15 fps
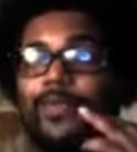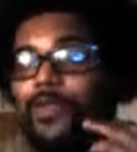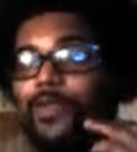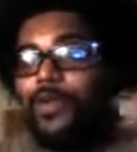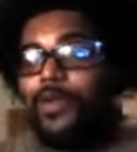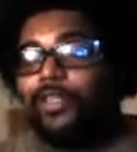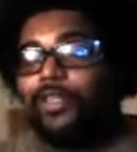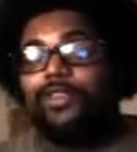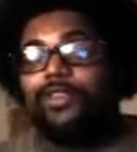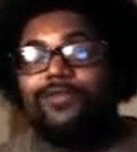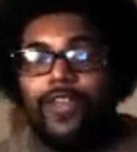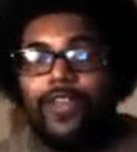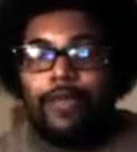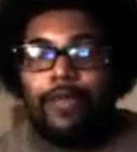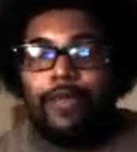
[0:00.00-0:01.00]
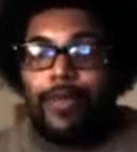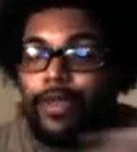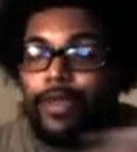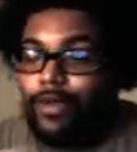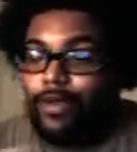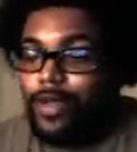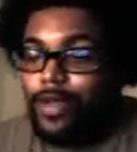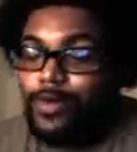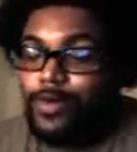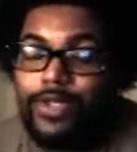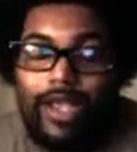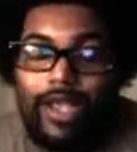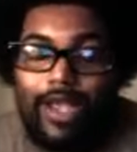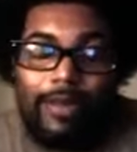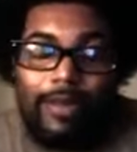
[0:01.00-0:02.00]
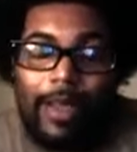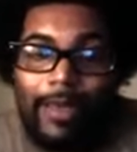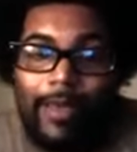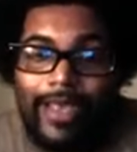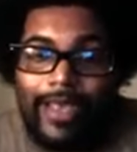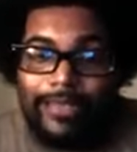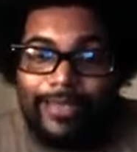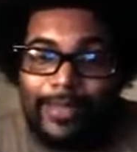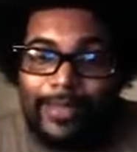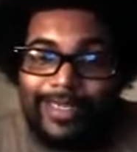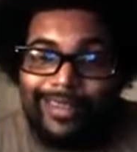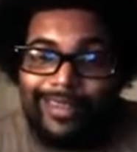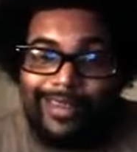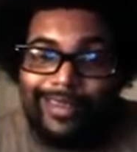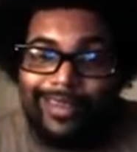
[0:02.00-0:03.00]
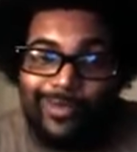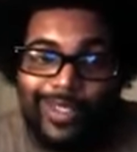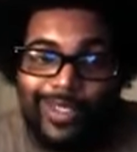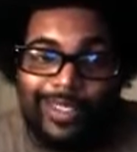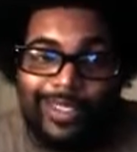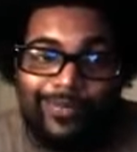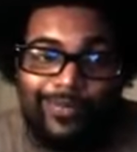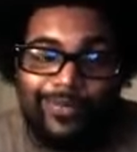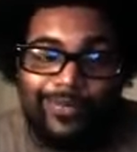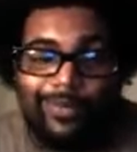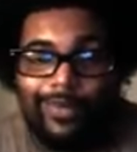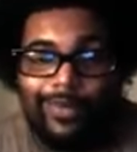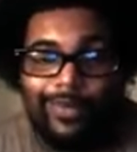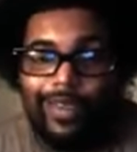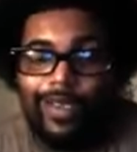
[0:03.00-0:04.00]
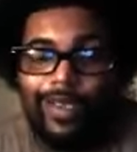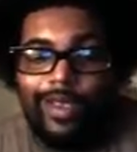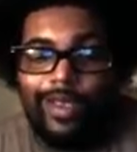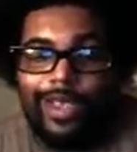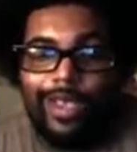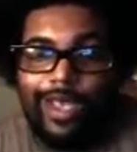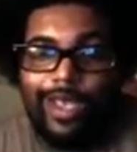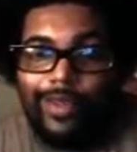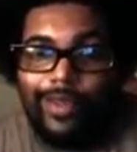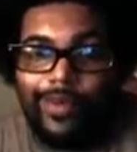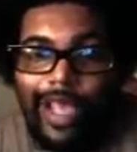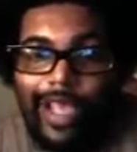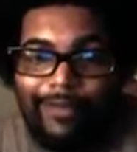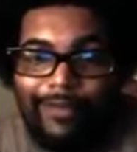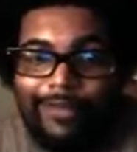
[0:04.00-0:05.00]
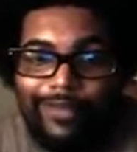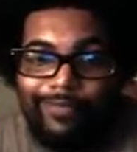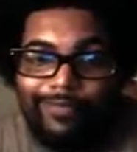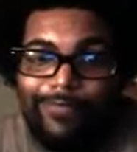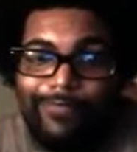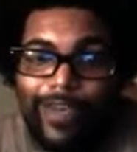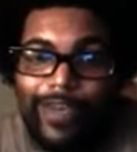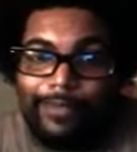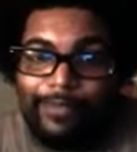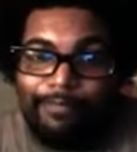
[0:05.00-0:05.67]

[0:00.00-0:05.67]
We're going to do some vaping. We'll talk about my experiences with it, and we'll have some fun.